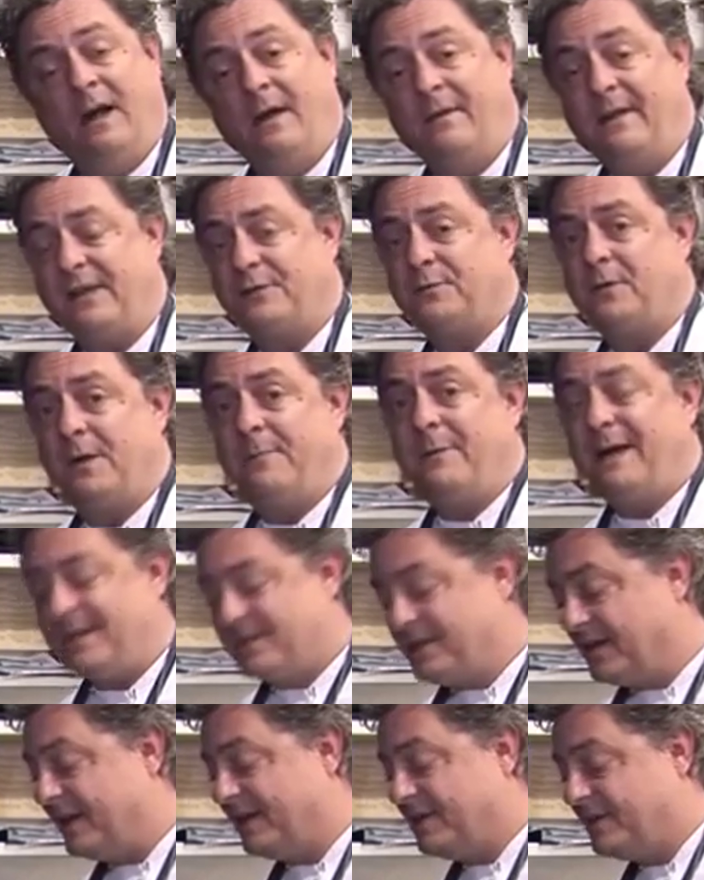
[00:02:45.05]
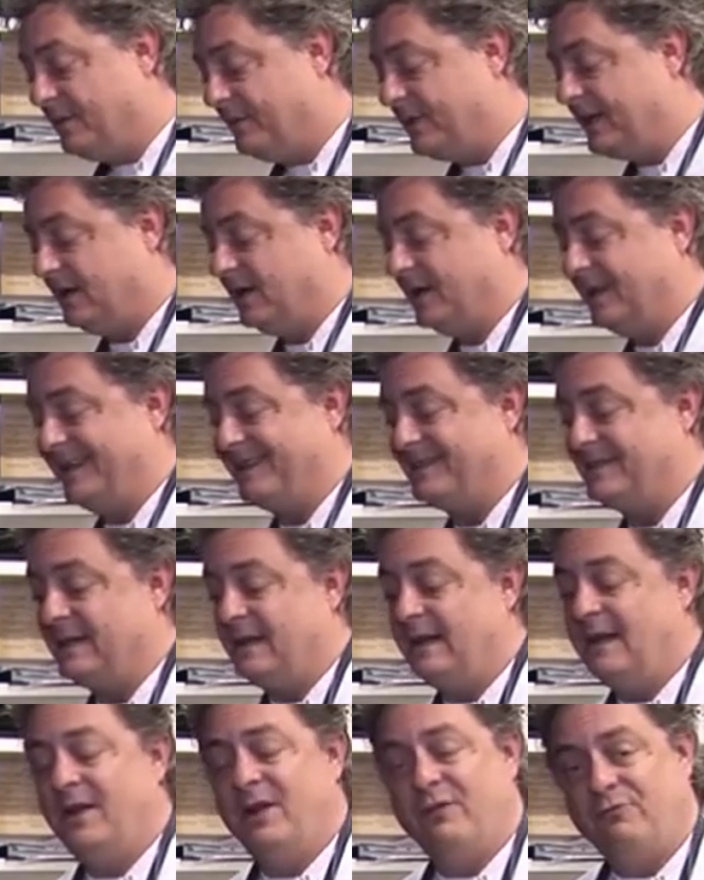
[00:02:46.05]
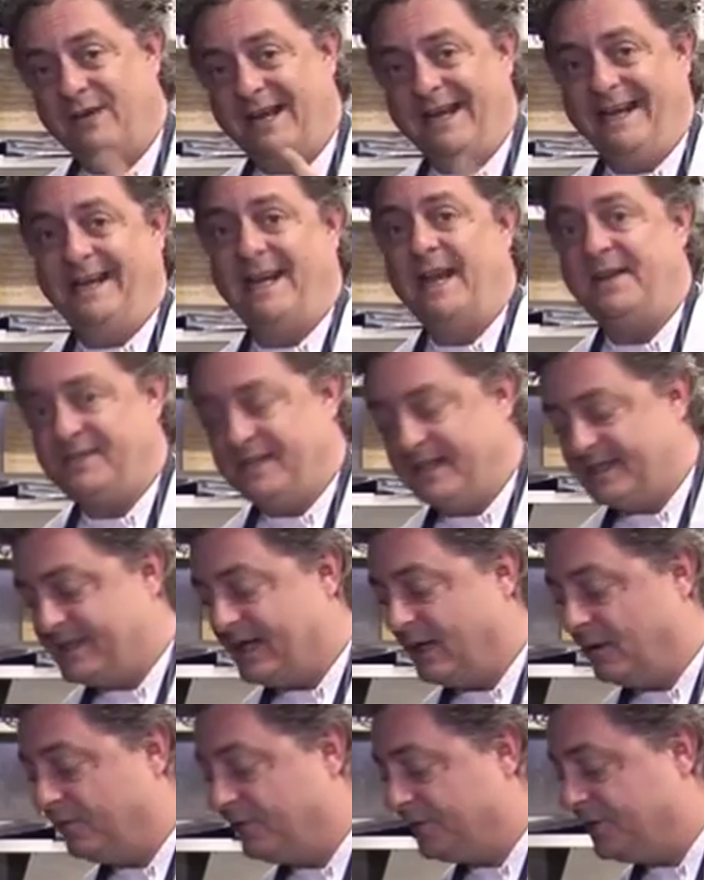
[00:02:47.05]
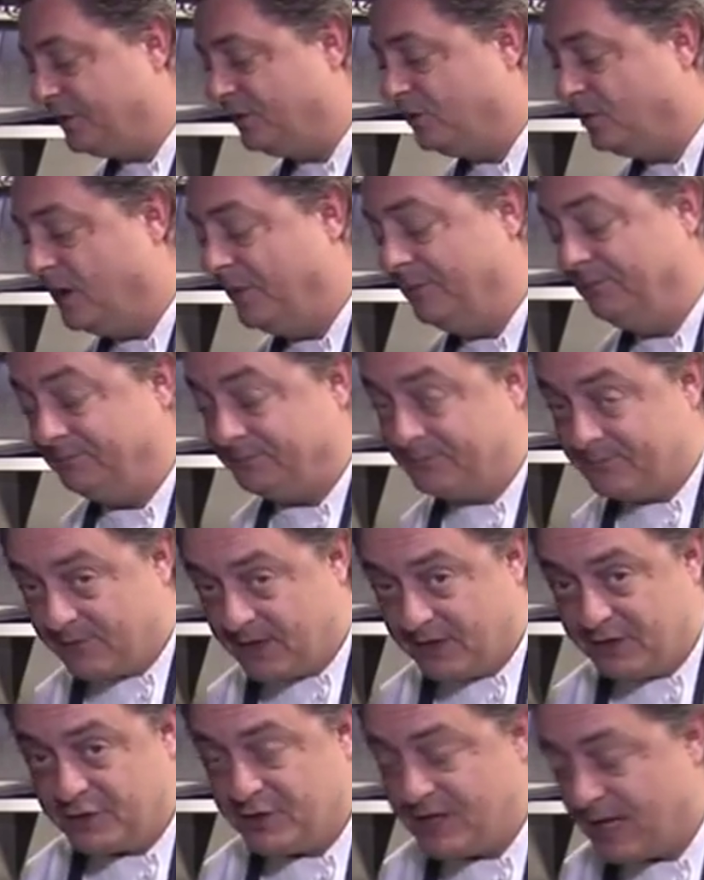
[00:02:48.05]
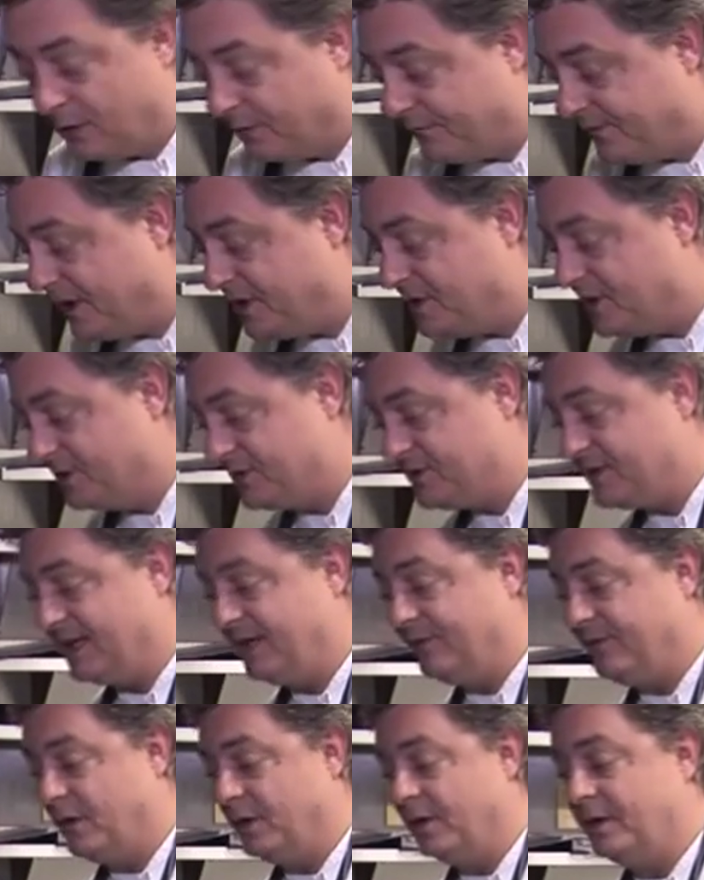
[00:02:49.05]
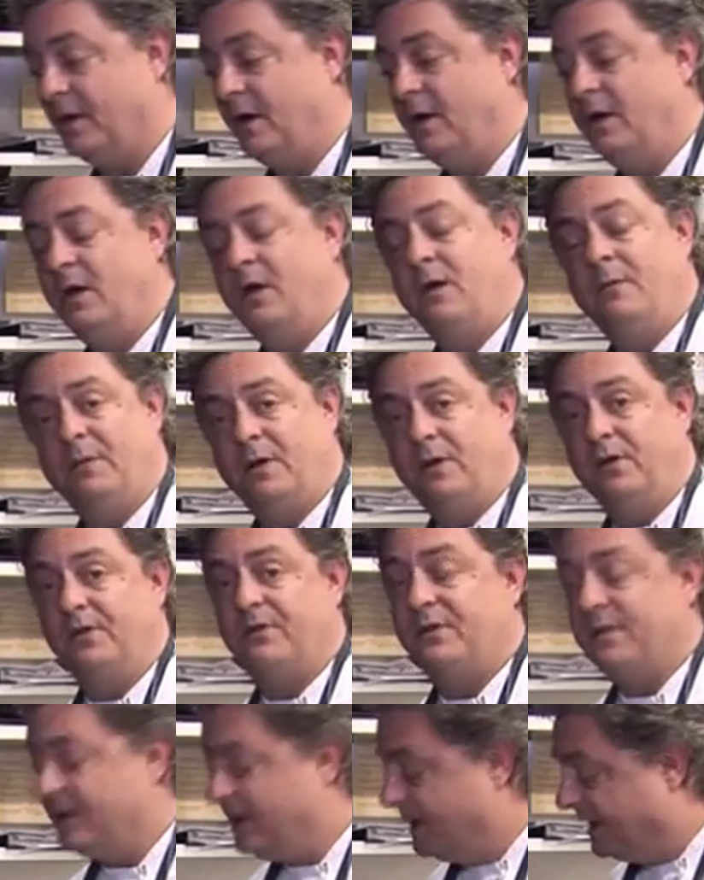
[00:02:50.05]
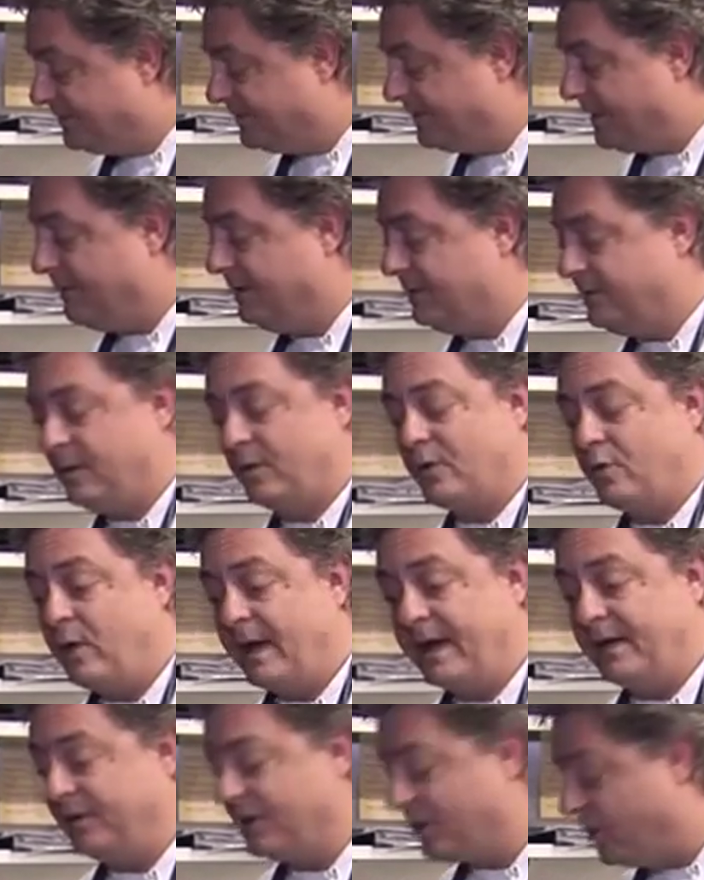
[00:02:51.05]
That's why a pasta dish, something like this, really lends itself to shellfish and seafood, because it's very quick to